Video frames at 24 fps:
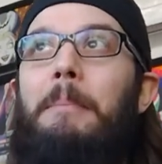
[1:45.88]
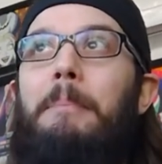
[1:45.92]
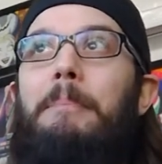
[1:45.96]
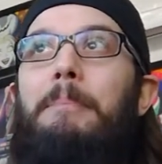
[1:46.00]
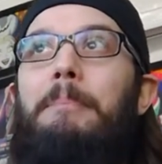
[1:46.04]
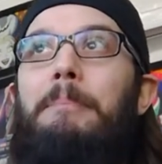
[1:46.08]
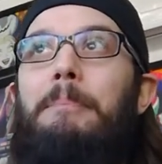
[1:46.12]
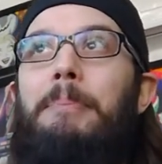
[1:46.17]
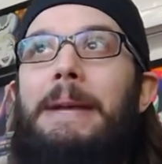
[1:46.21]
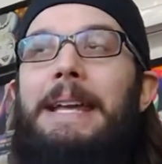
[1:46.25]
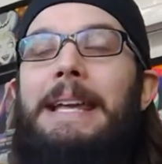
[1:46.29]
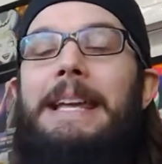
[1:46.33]

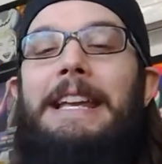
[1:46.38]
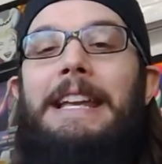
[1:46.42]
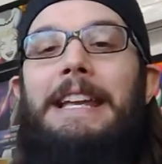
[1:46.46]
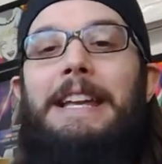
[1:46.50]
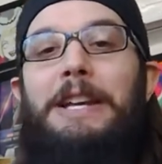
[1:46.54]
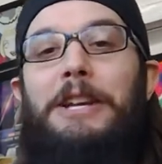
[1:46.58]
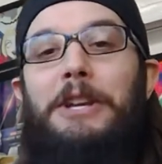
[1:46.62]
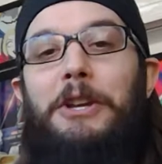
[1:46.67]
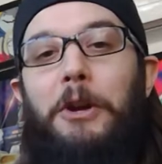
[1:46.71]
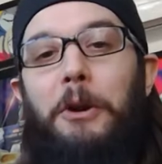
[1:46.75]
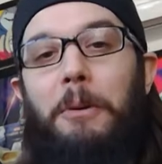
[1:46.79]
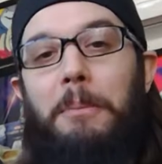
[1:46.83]

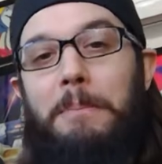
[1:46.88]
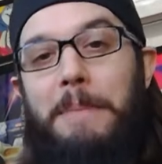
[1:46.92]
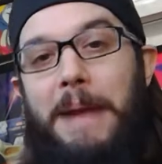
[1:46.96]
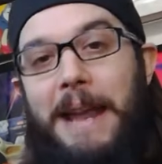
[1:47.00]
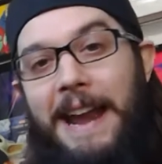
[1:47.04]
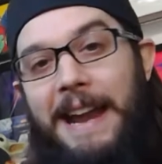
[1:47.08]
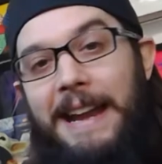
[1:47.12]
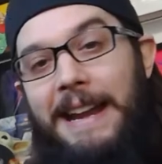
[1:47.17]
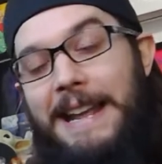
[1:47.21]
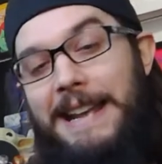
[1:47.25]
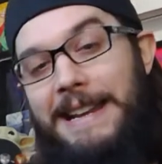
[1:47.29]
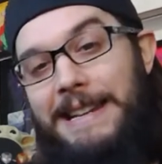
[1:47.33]
be your
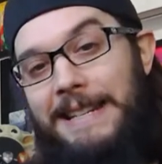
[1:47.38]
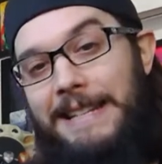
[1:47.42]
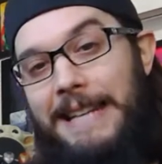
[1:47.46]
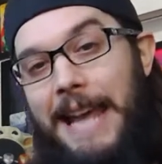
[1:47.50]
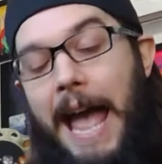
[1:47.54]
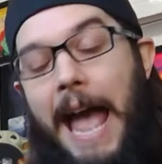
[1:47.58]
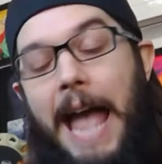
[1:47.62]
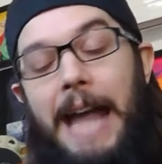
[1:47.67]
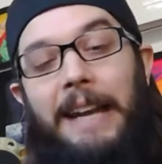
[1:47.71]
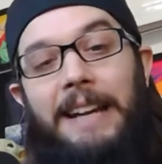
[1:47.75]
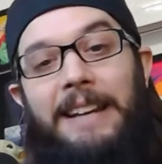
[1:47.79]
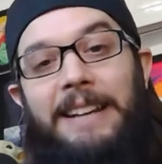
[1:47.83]
main
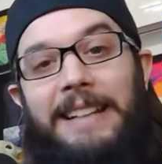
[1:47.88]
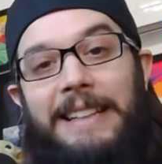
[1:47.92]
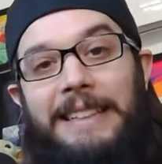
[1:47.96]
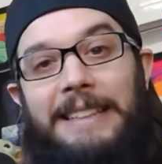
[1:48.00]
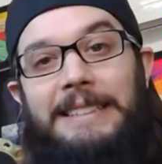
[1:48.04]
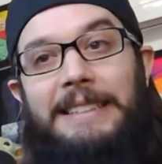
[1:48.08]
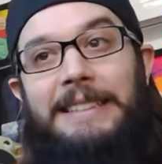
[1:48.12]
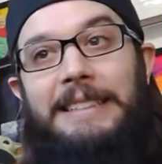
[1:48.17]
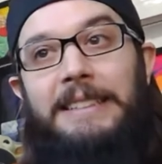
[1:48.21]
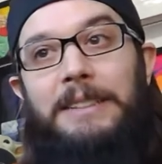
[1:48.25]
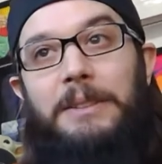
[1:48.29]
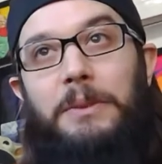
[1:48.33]

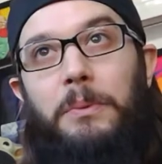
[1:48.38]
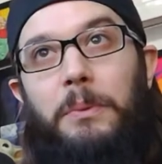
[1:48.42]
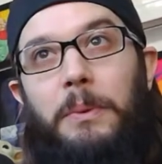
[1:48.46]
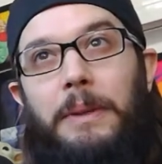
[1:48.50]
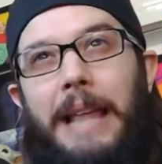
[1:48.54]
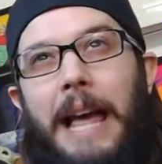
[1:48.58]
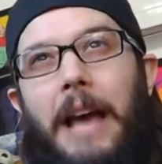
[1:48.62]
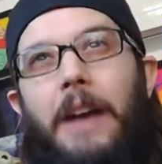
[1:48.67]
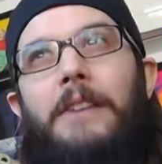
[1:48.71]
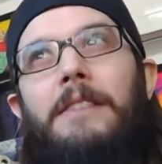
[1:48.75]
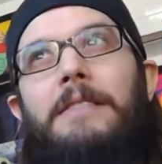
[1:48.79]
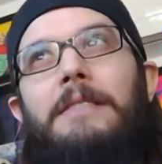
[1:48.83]
antagonist
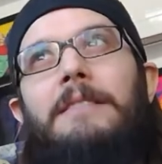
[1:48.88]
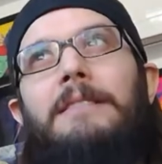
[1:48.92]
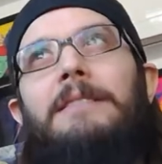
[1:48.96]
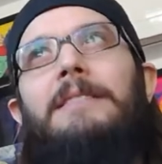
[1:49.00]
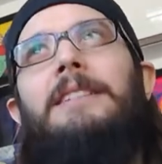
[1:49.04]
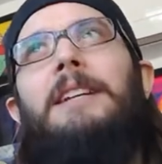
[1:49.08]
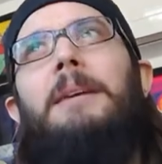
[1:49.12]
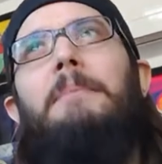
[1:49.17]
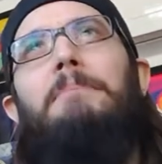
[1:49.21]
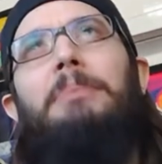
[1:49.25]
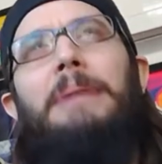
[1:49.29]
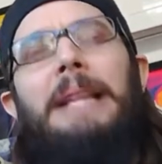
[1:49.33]
without
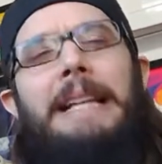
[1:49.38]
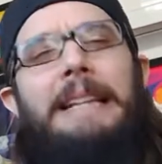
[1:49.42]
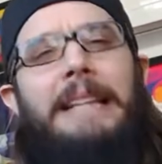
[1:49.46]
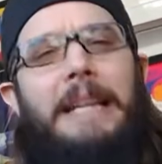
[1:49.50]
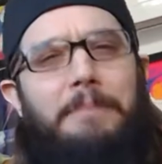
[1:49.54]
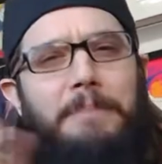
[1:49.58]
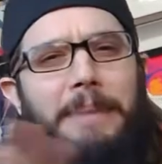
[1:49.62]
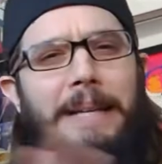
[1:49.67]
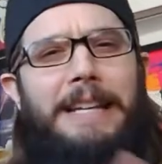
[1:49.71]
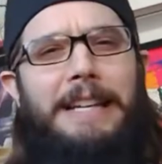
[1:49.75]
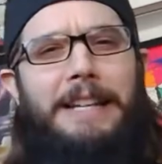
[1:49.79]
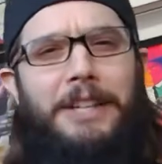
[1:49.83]

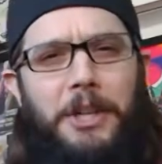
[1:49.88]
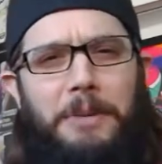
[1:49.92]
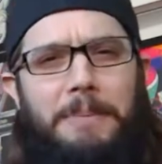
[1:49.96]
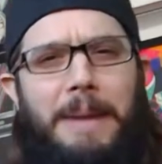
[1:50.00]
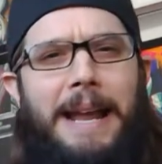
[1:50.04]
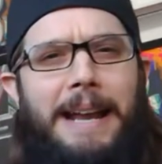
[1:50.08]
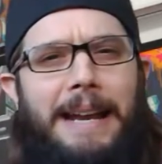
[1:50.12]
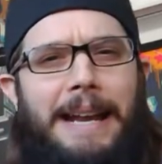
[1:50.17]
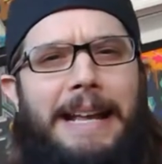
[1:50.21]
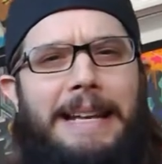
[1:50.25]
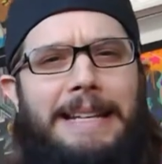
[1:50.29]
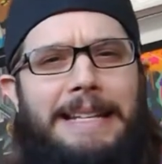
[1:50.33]
completely being your
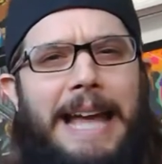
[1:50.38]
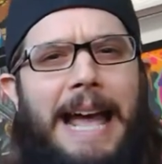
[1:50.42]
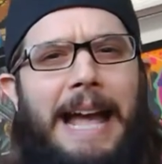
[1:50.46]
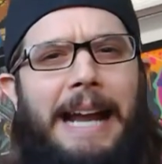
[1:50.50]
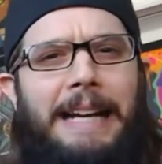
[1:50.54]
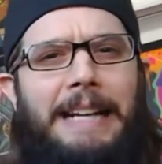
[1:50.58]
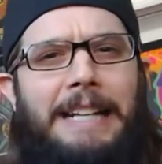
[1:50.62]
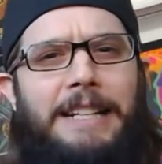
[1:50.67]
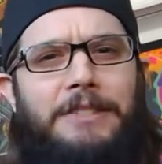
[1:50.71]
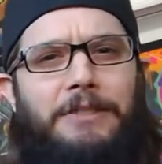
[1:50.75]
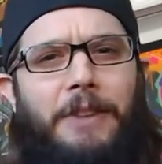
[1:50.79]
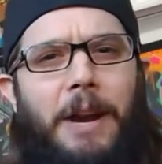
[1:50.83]
main
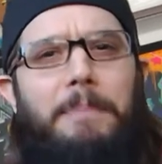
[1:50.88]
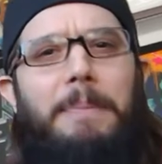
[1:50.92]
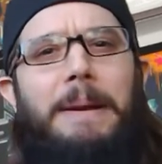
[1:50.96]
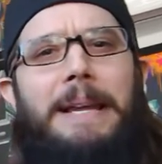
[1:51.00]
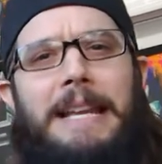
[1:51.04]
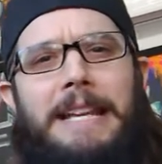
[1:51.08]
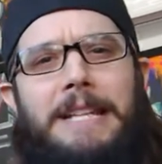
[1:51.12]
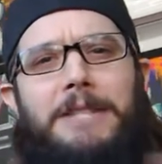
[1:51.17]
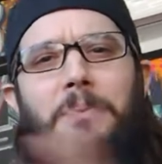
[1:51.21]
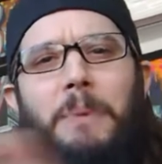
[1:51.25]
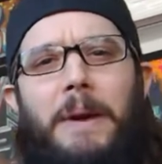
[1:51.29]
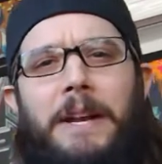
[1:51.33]
antagonist, right? But
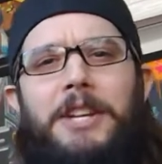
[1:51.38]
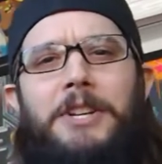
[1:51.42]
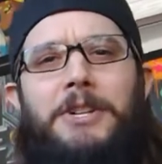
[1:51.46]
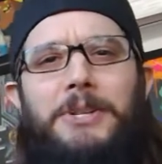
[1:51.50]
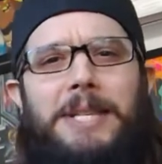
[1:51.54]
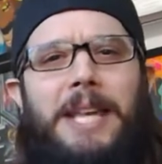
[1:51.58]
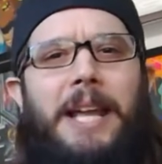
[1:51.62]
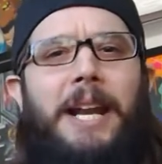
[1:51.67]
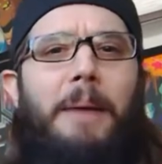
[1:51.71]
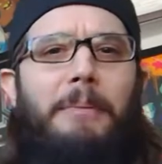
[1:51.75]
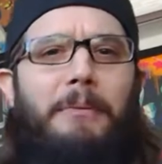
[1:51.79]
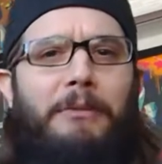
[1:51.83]
he's what you
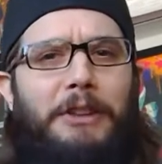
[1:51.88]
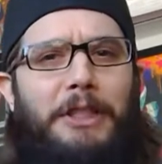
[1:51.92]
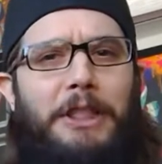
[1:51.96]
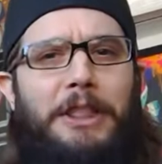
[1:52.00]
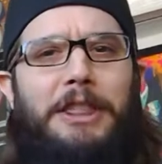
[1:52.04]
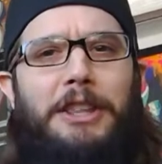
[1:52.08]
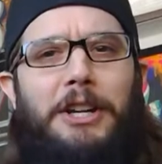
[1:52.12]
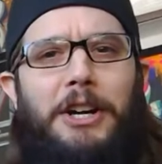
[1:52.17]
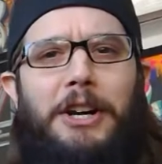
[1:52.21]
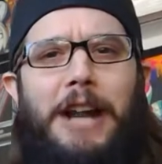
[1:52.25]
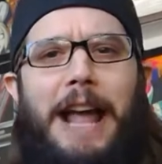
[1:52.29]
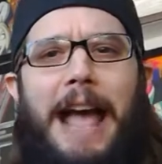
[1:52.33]
set up for the
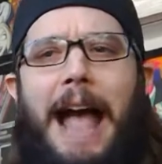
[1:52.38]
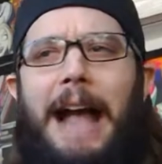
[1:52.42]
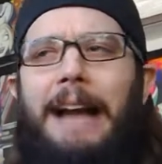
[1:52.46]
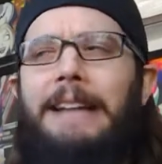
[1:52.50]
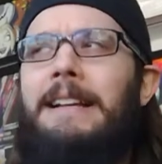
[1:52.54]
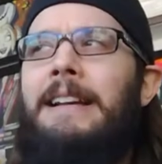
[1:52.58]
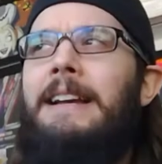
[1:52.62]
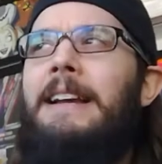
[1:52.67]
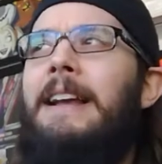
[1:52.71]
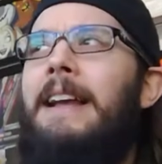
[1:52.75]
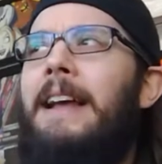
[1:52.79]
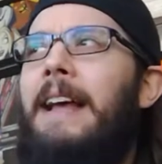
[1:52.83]
third
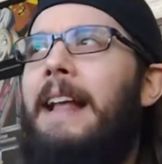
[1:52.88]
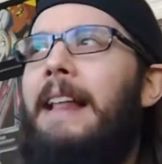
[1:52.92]
act.